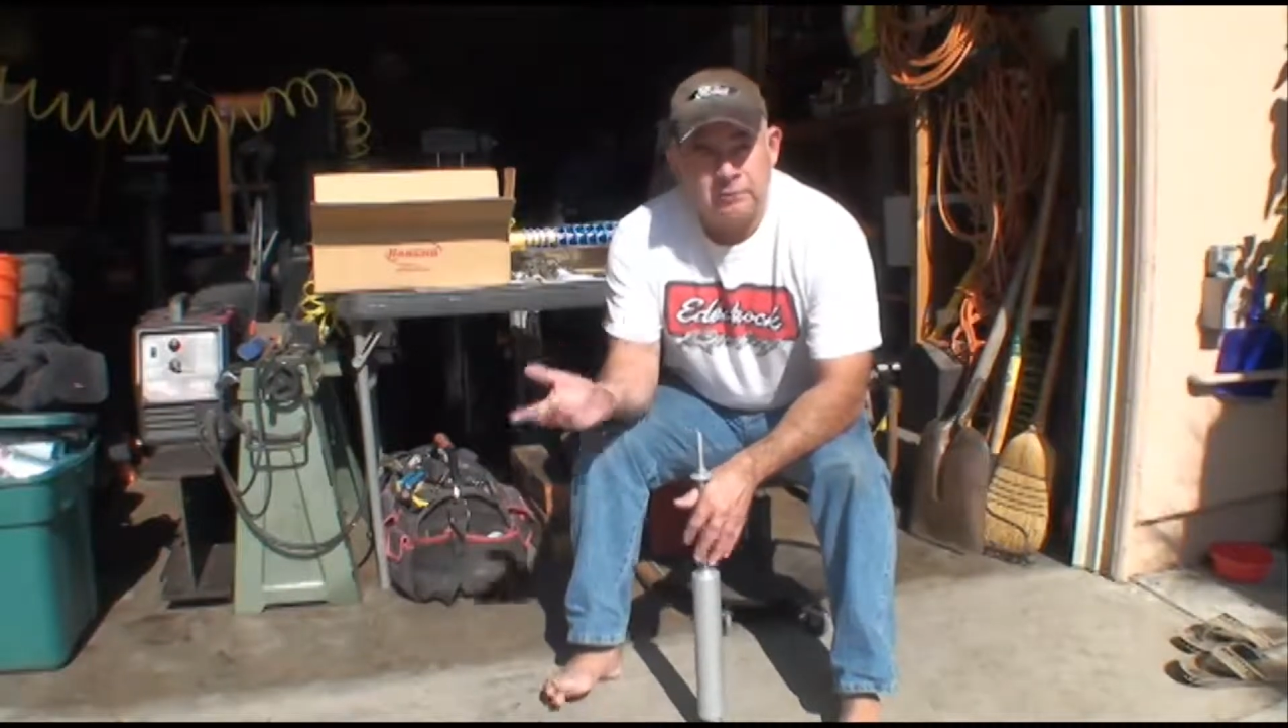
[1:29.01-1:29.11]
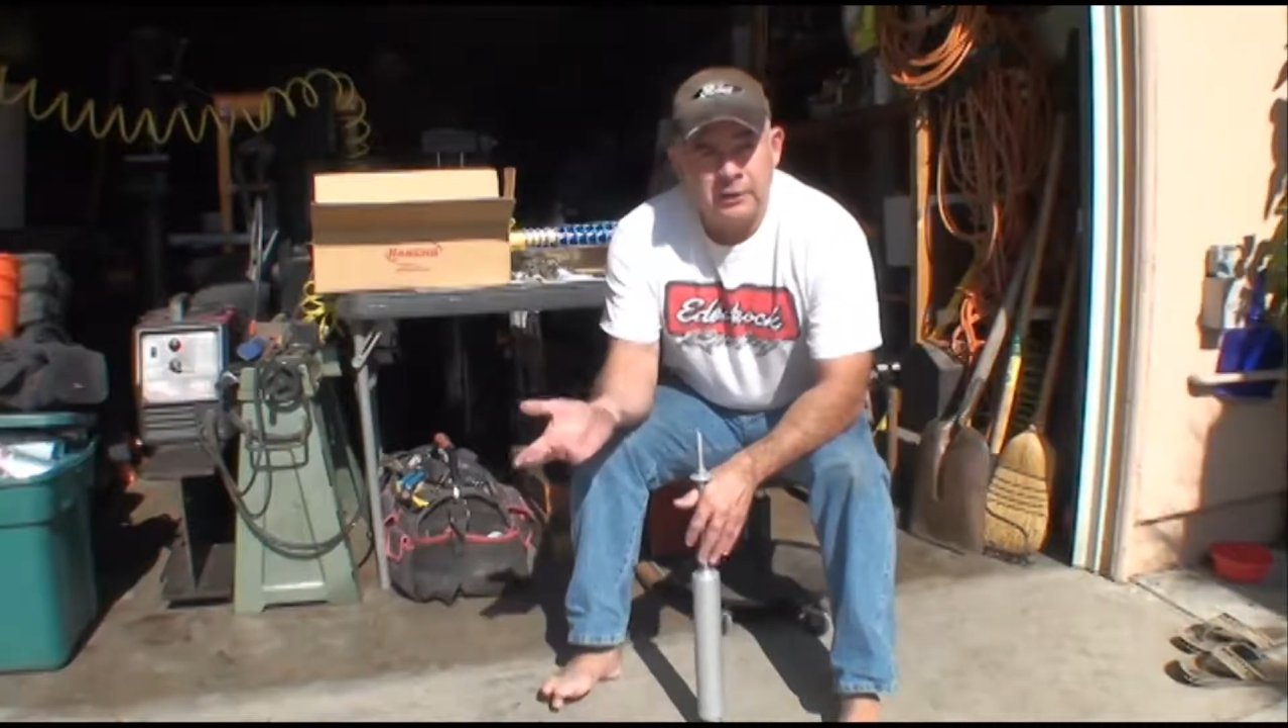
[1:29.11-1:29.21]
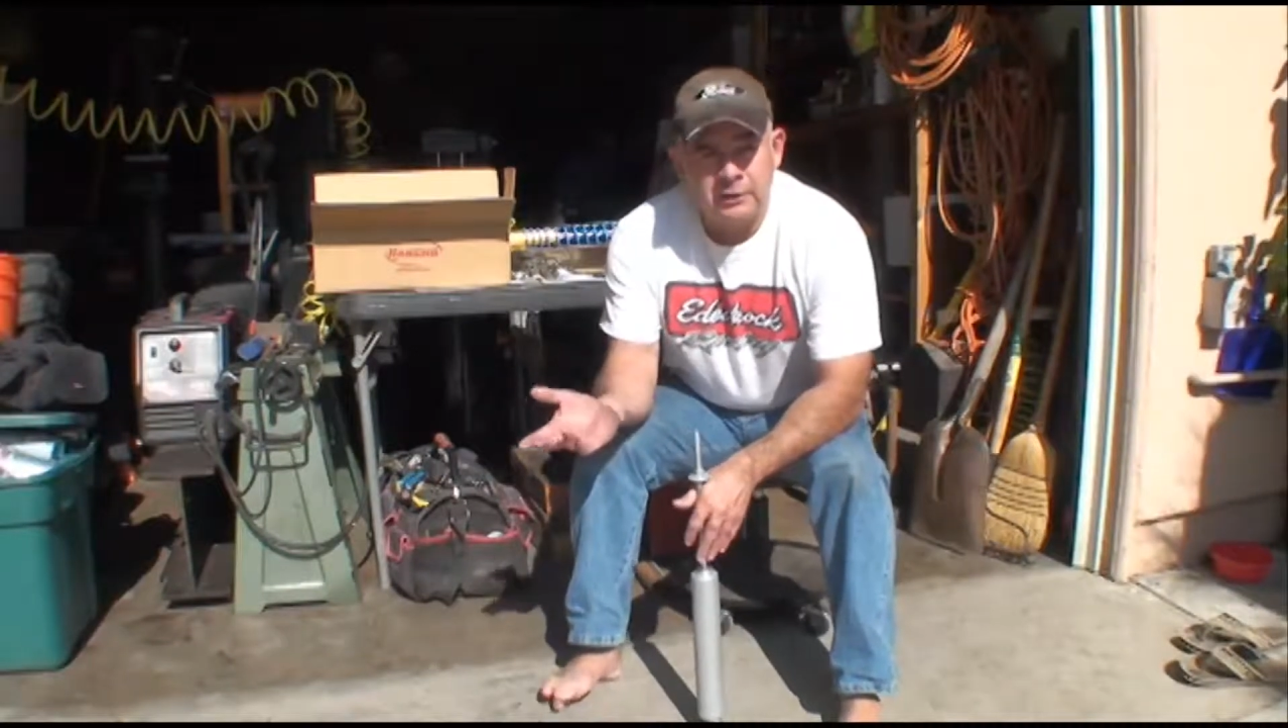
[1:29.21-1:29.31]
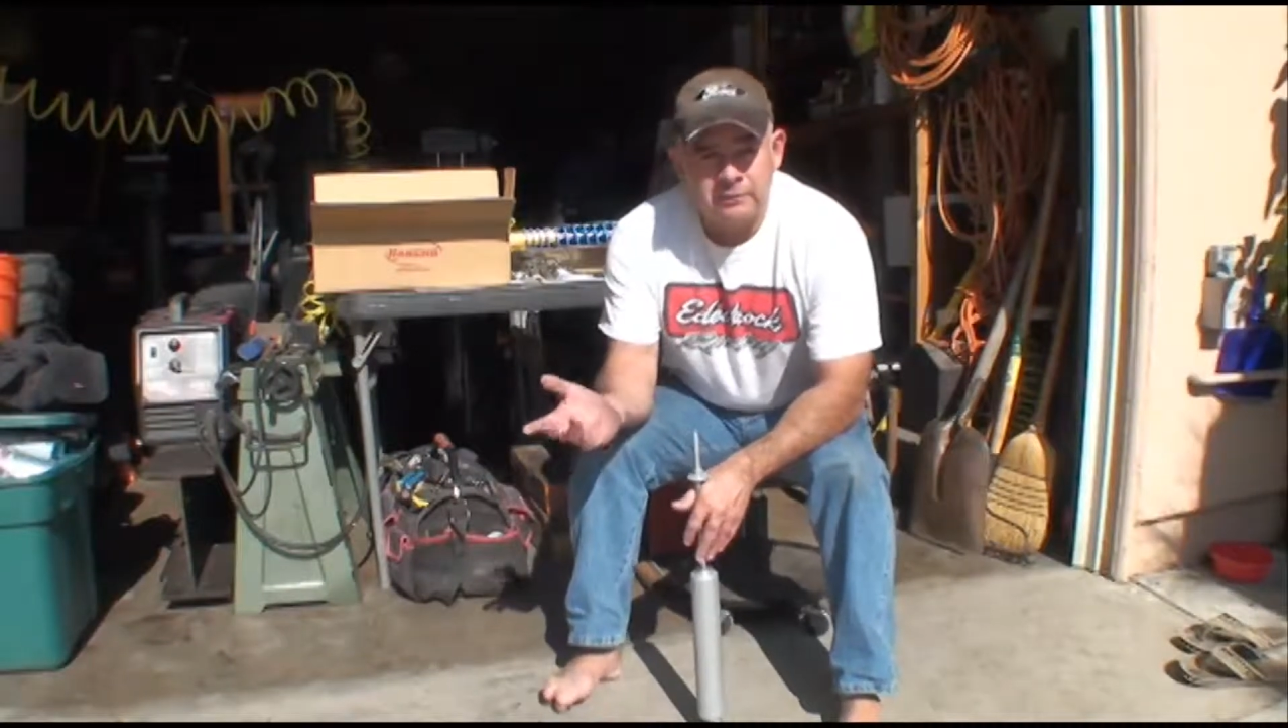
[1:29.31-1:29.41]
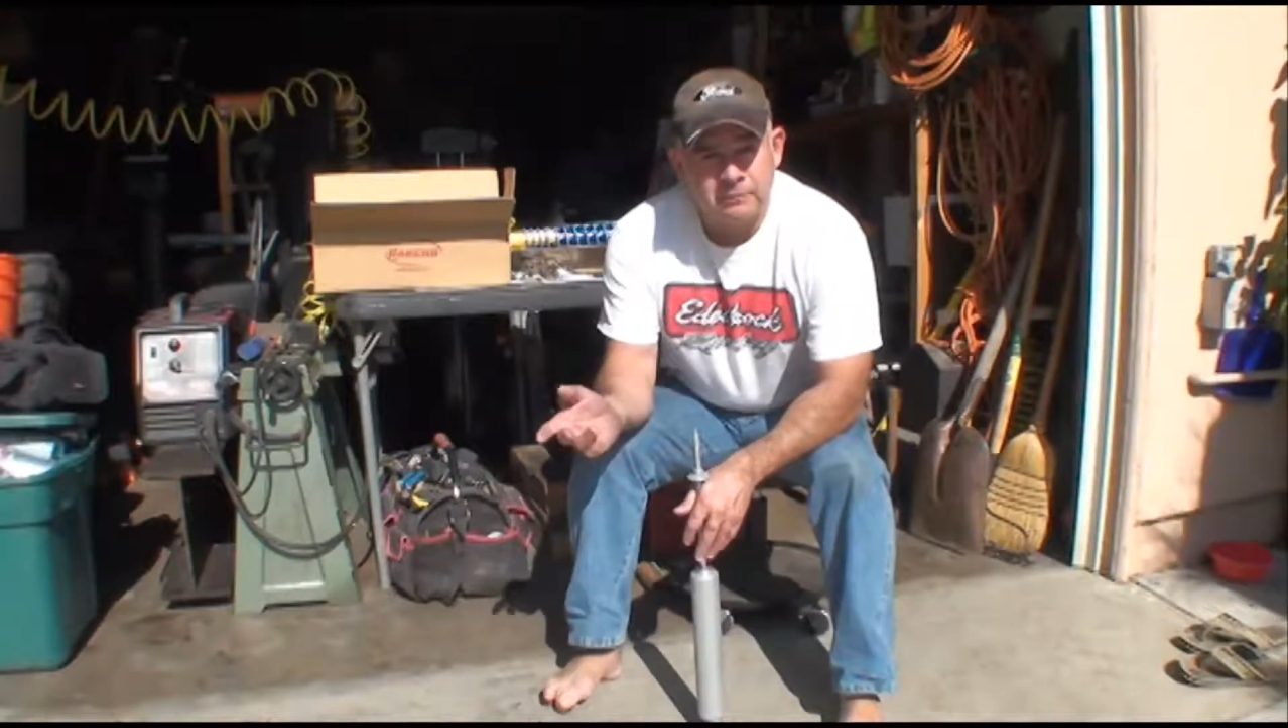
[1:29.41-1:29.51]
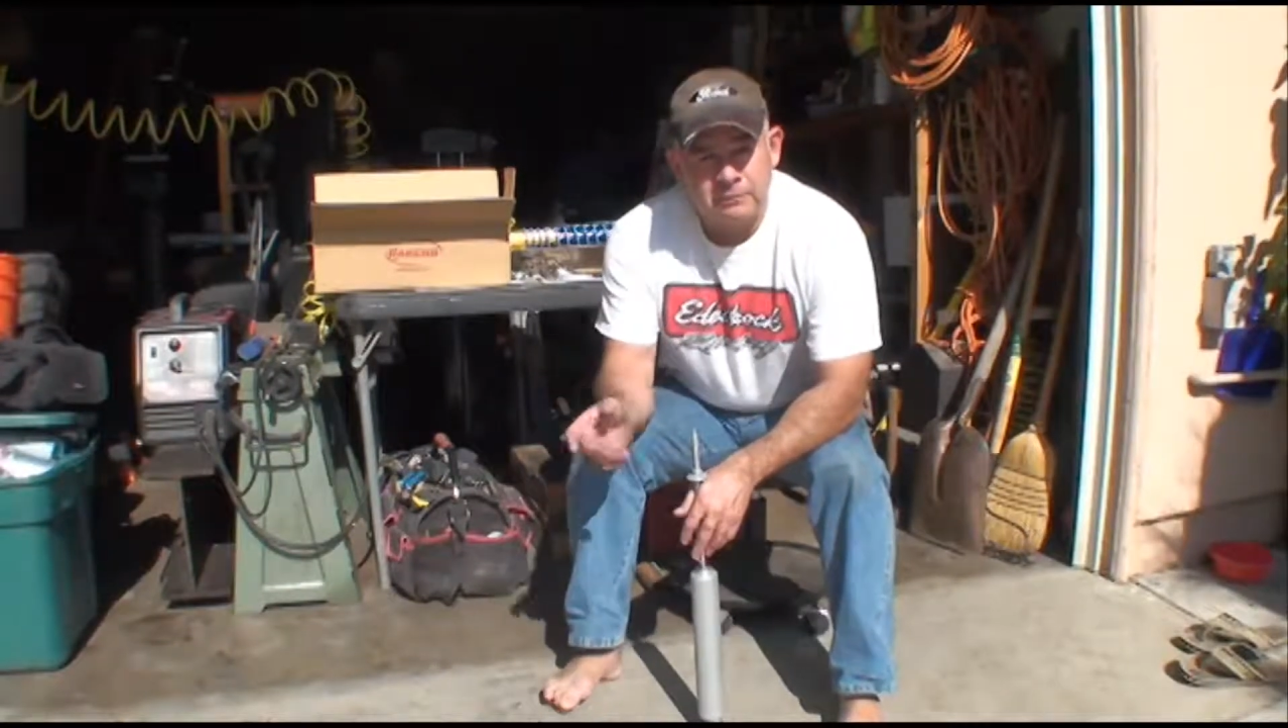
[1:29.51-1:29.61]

about